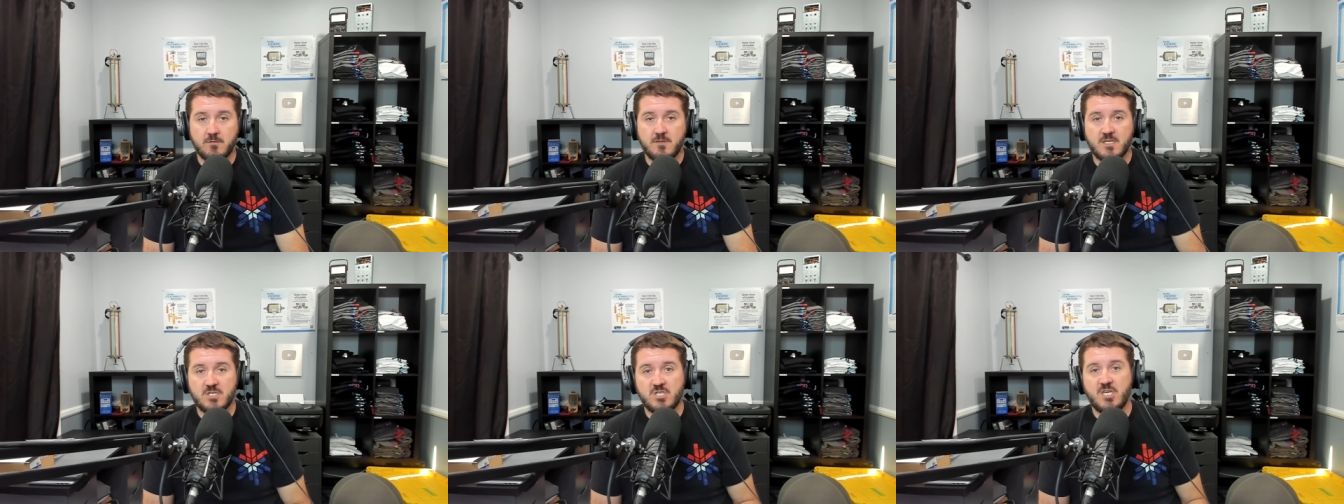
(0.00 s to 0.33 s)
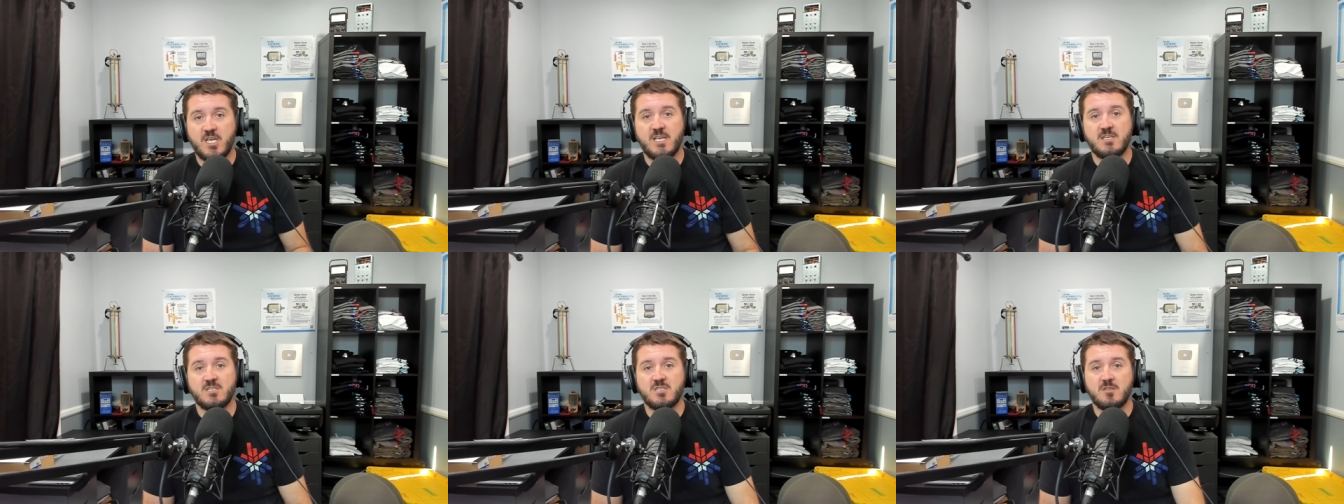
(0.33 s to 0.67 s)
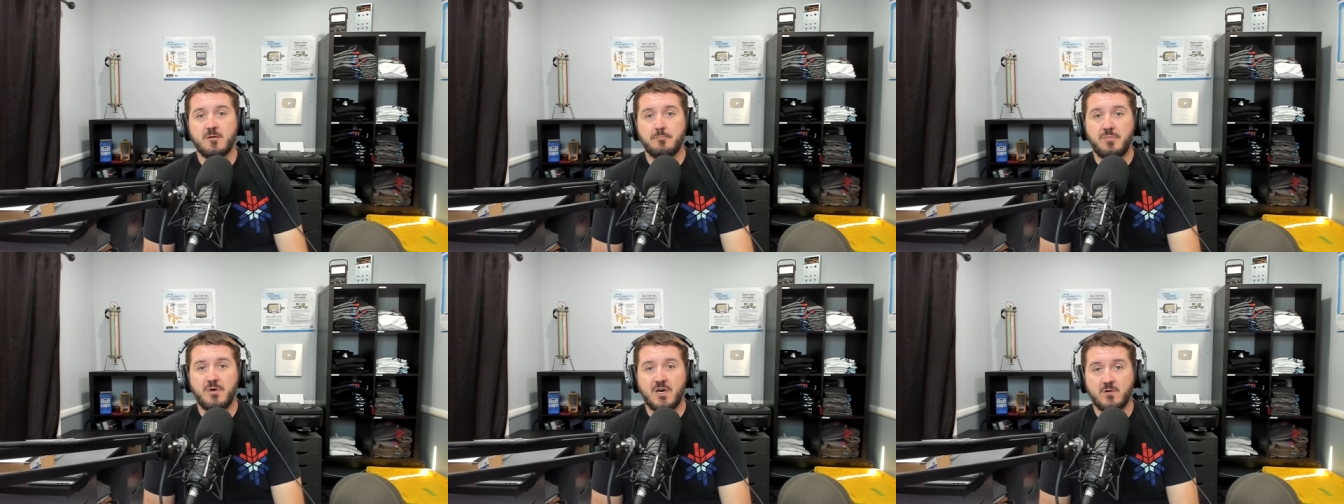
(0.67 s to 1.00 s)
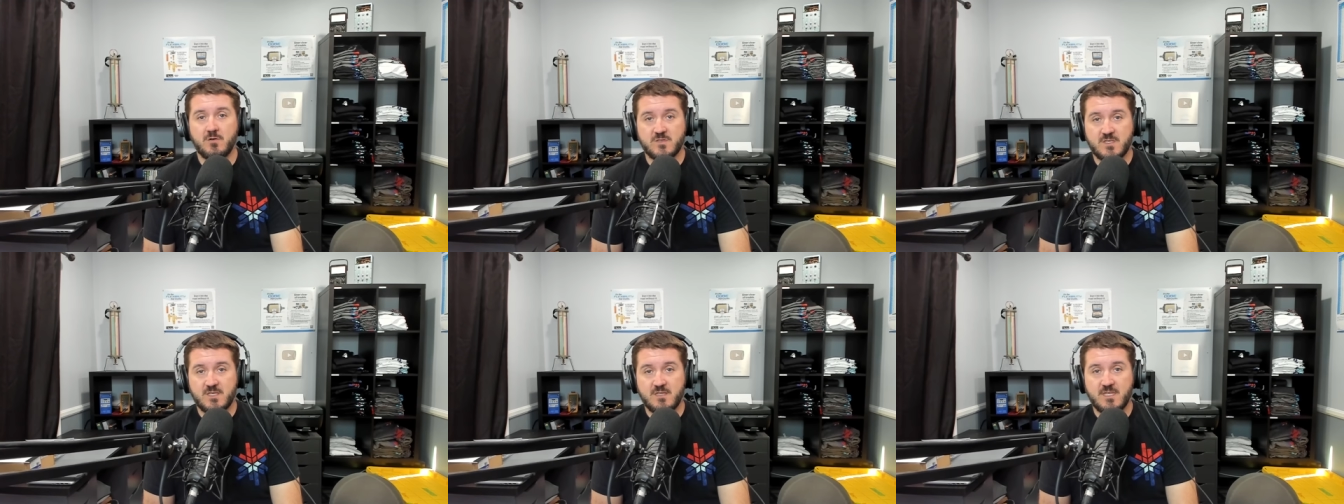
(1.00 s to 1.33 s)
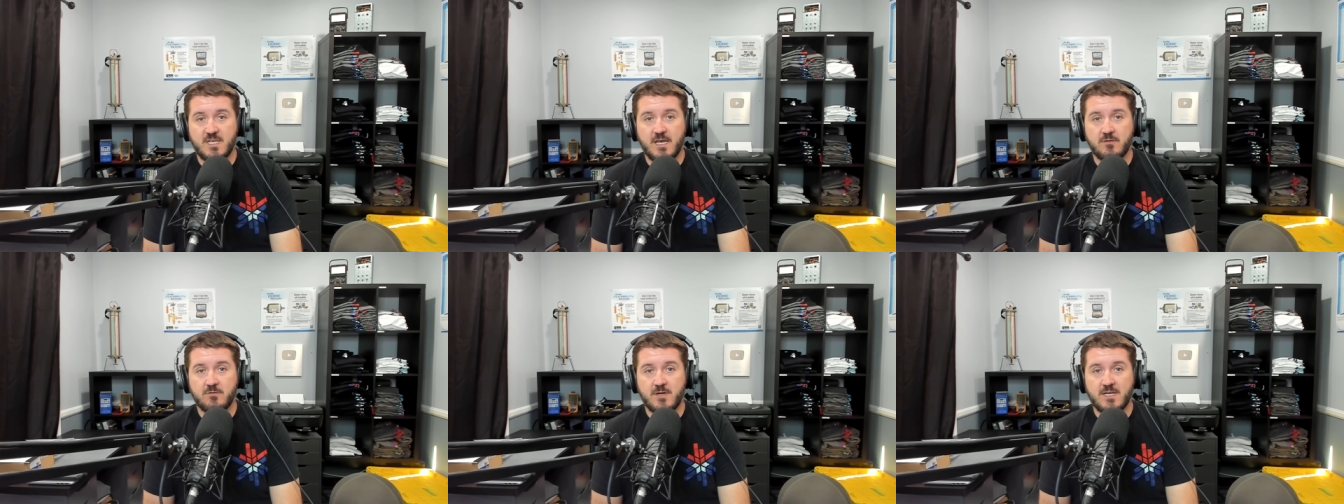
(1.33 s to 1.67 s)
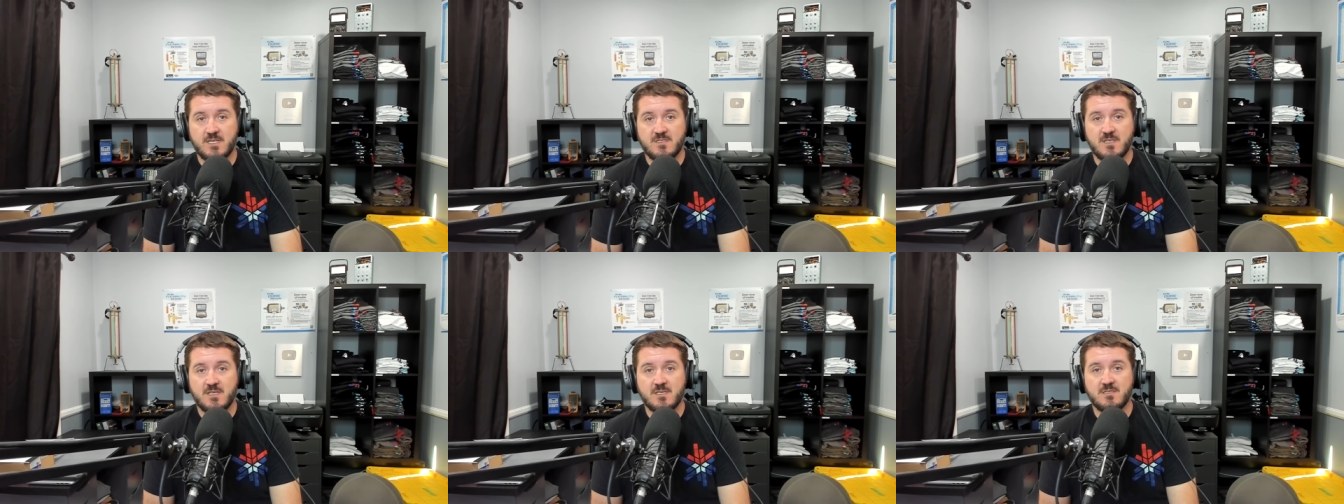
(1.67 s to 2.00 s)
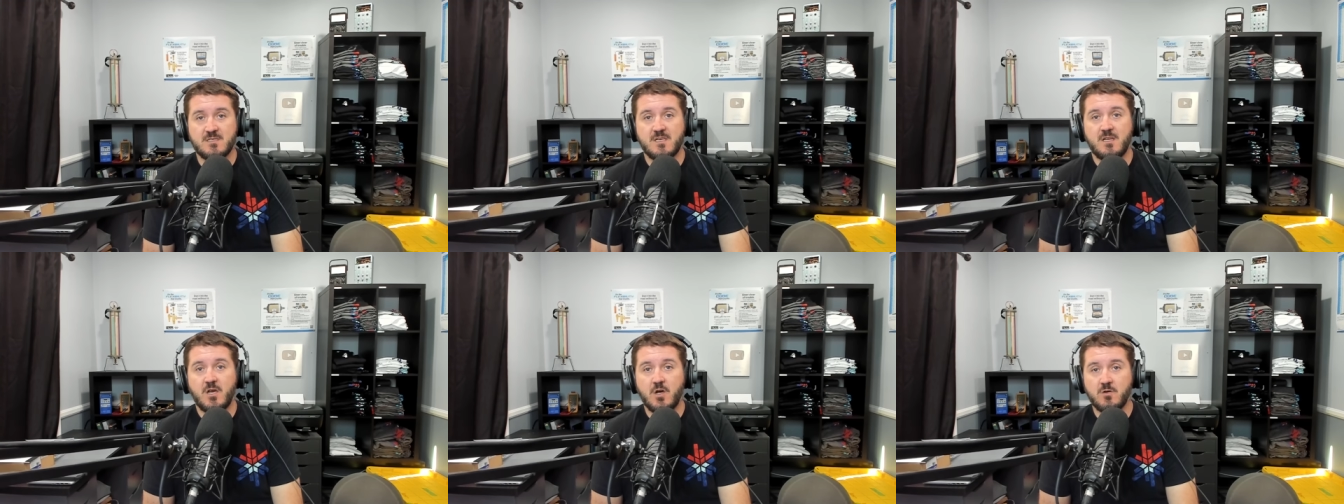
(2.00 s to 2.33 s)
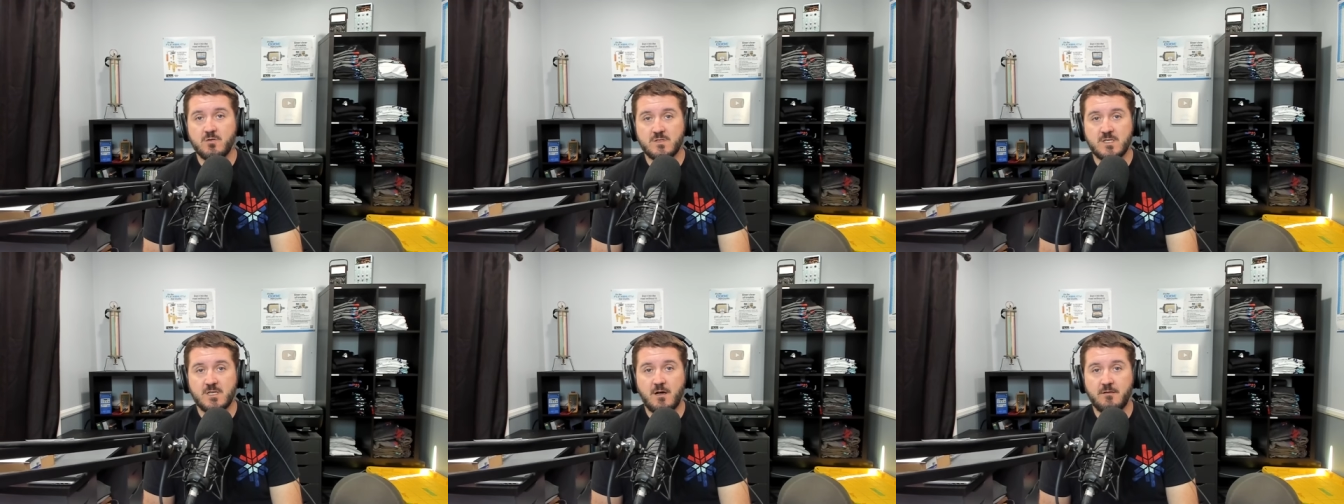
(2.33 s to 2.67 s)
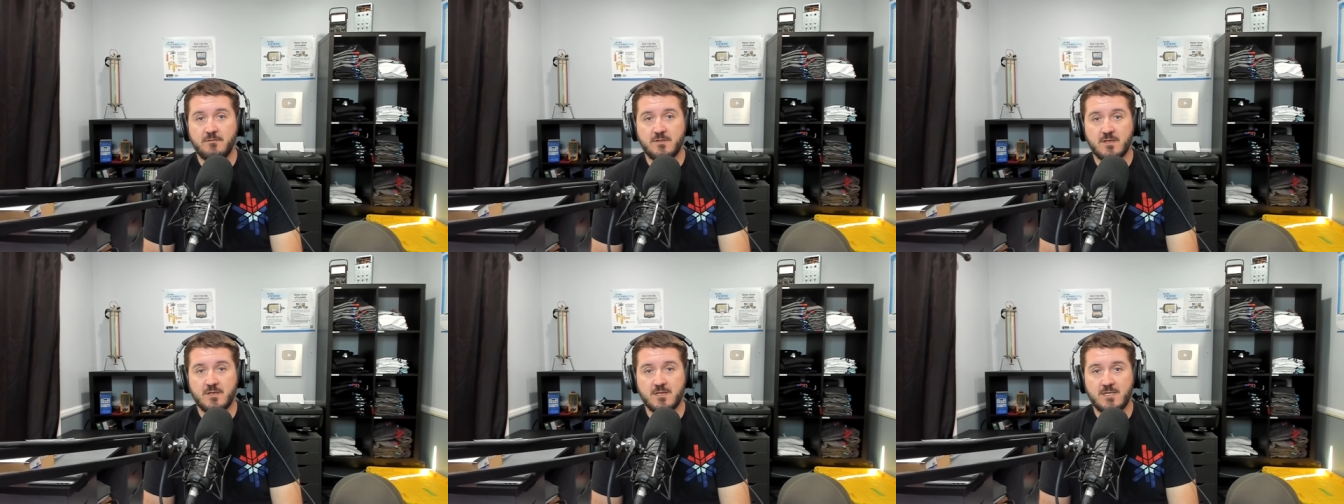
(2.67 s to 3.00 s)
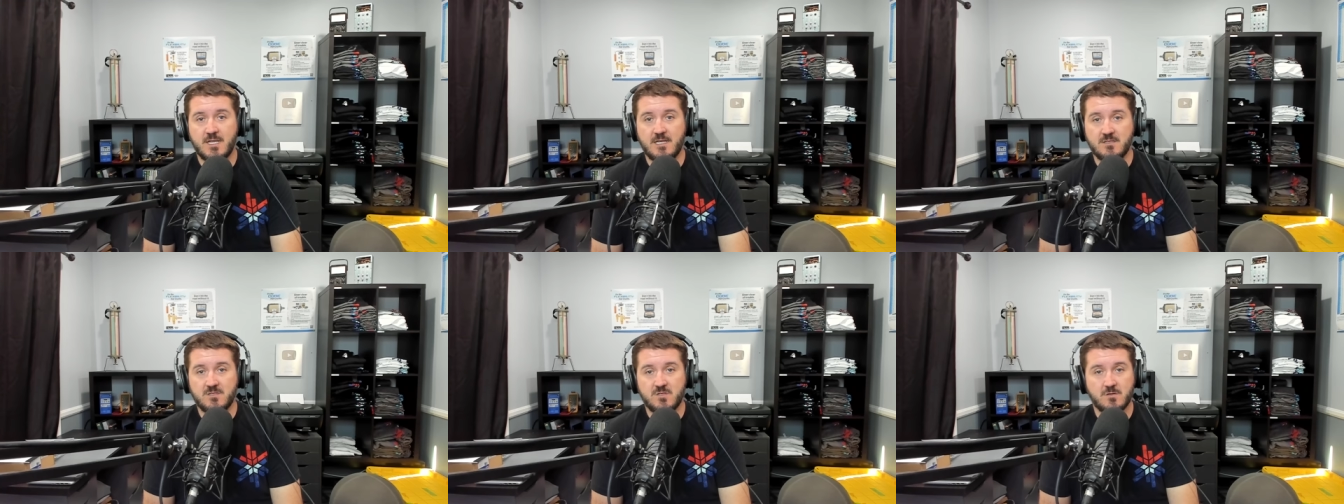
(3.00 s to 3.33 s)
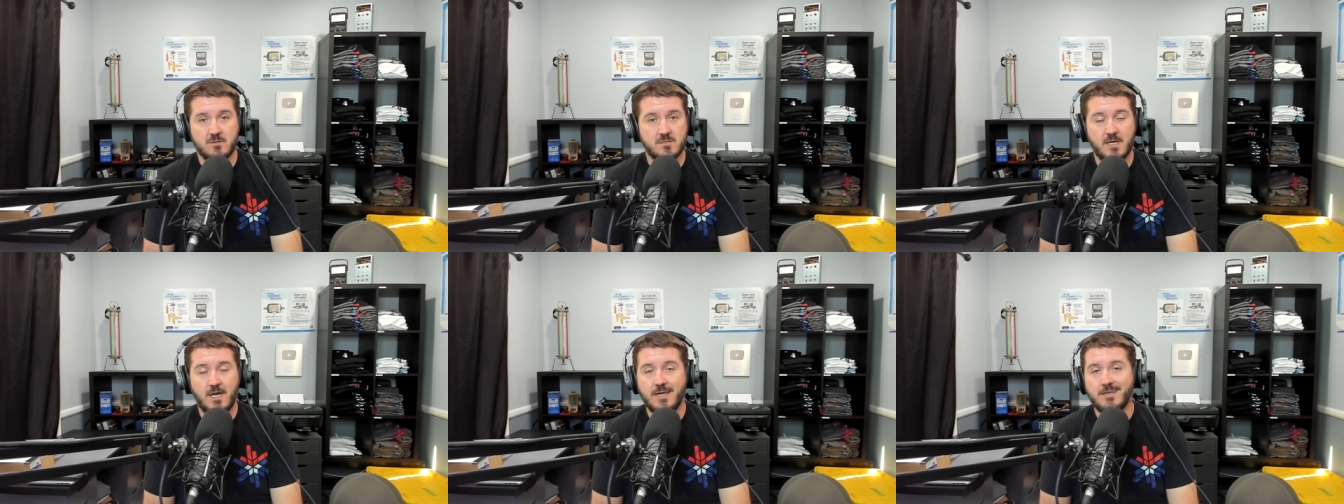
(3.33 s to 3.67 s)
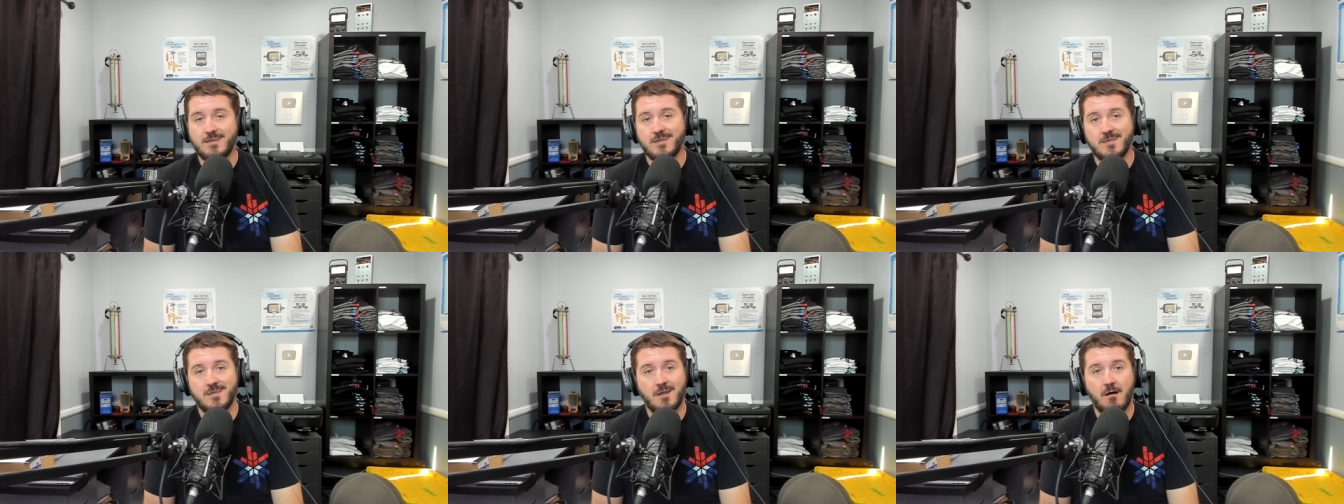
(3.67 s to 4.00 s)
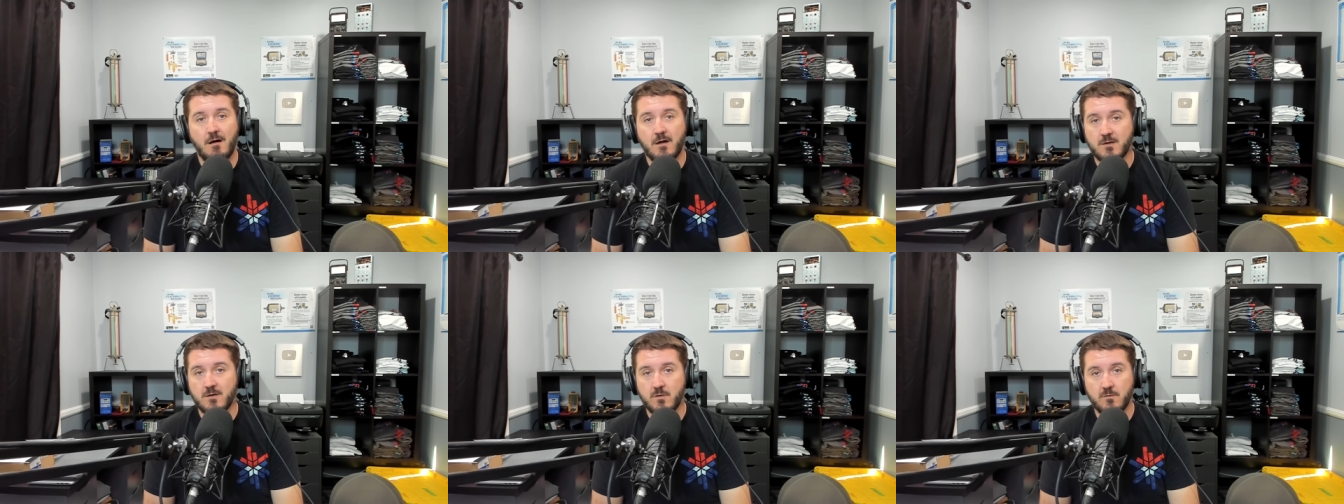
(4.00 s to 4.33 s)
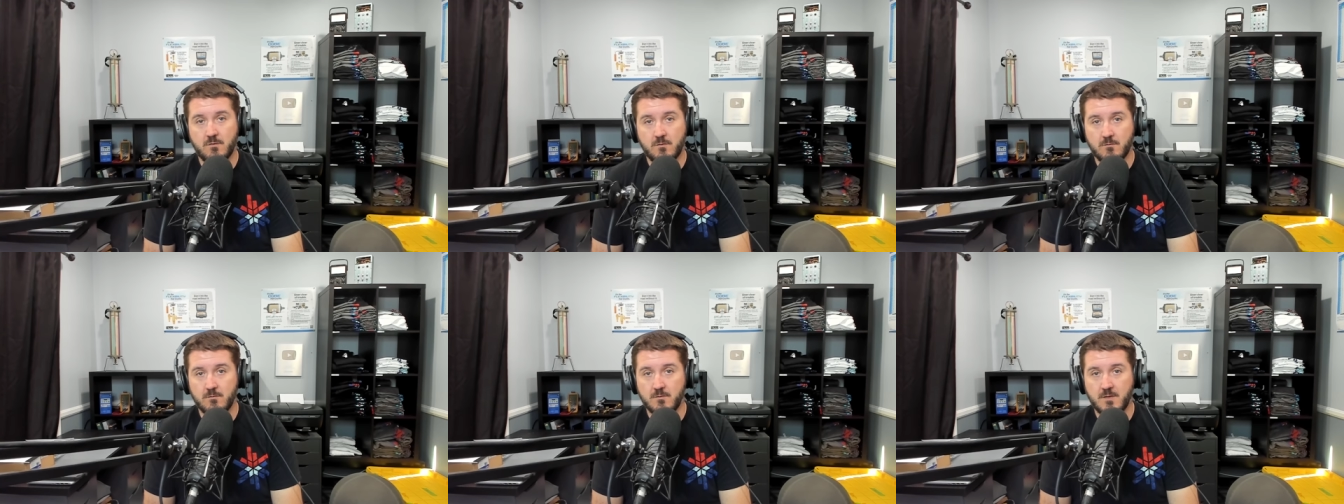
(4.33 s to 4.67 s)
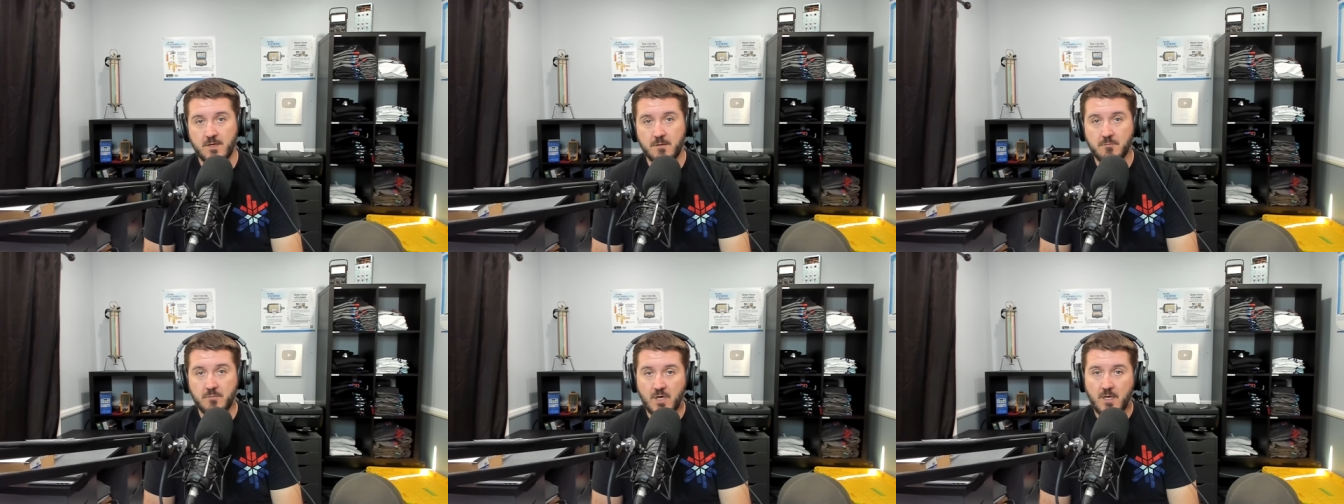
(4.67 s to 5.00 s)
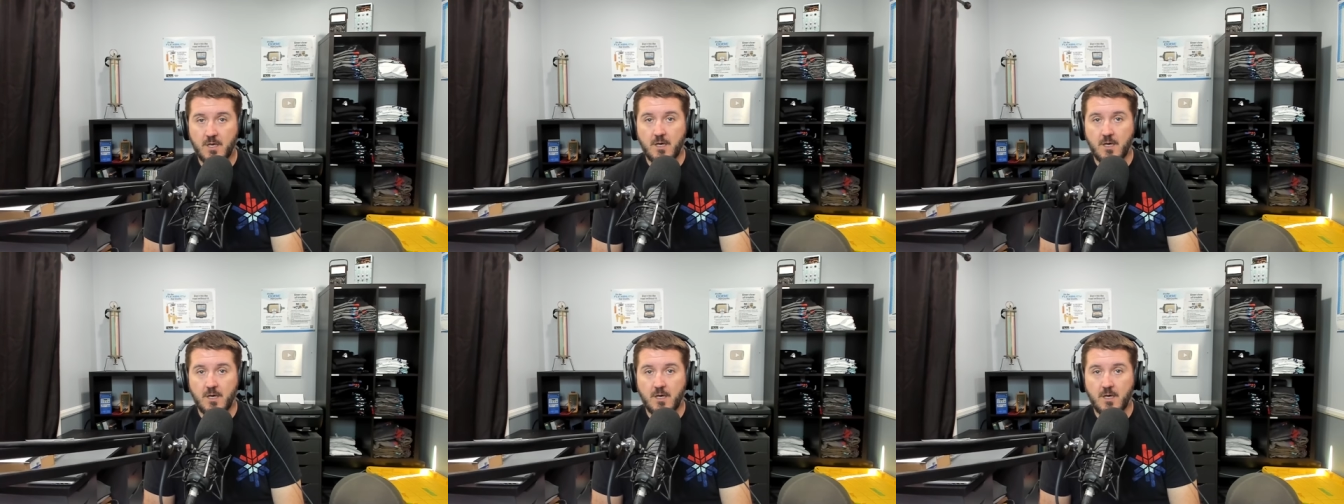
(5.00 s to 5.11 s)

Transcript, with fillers: than changing the belts in the other A Cs and hosing off the condensers, I did not go through them.